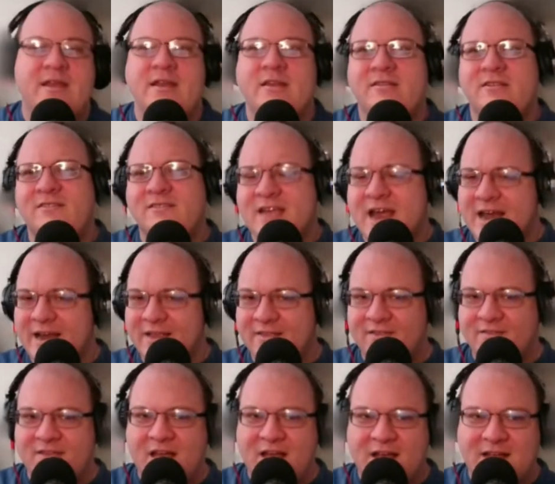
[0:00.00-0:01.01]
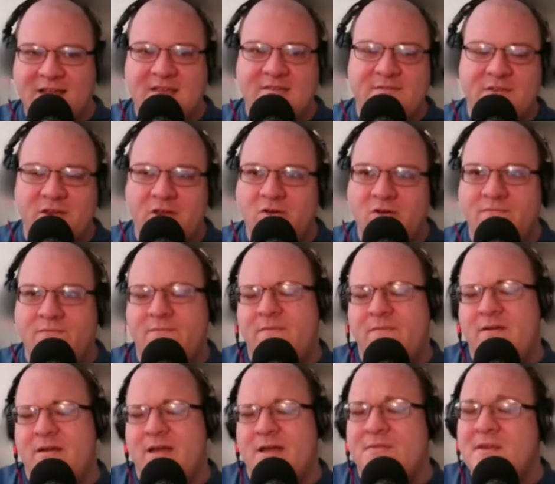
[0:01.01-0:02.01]
And it just kind of stuck, even though
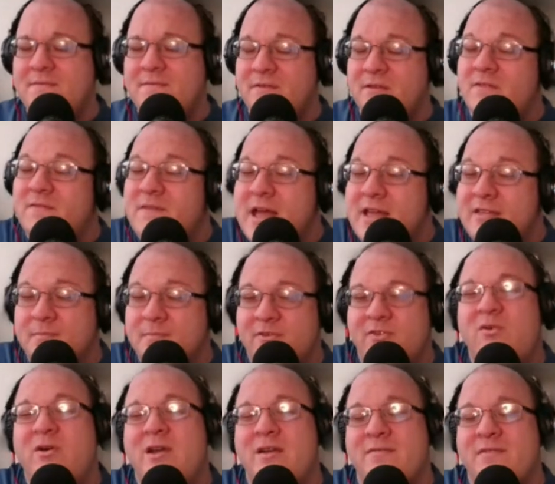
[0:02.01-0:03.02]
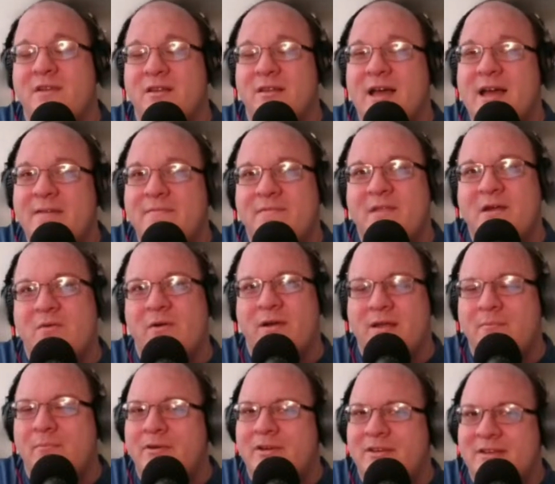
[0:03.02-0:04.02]
I think for the vast majority of their life, they
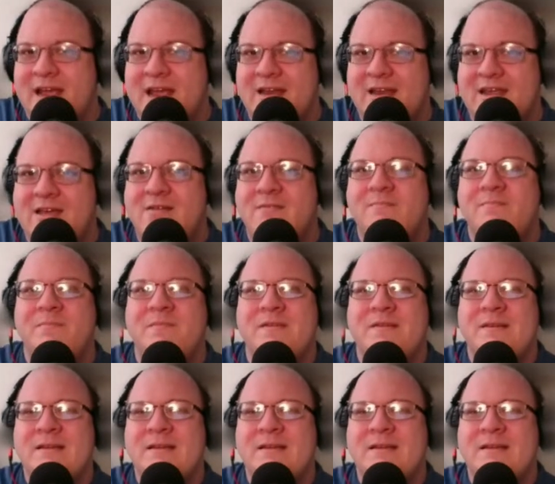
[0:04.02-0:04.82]
were in Britannia.